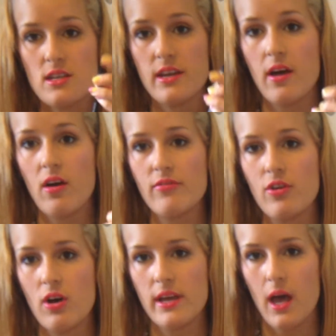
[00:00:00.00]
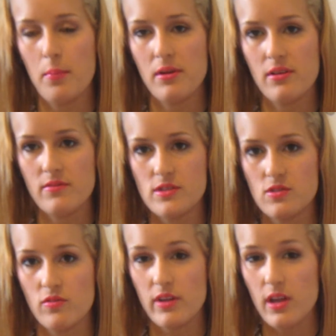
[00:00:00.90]
Now I've got a couple of
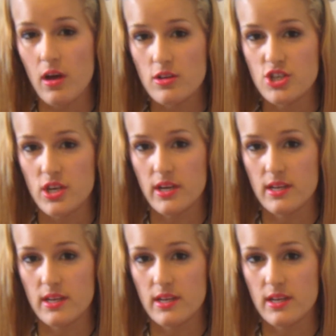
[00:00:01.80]
sort of larger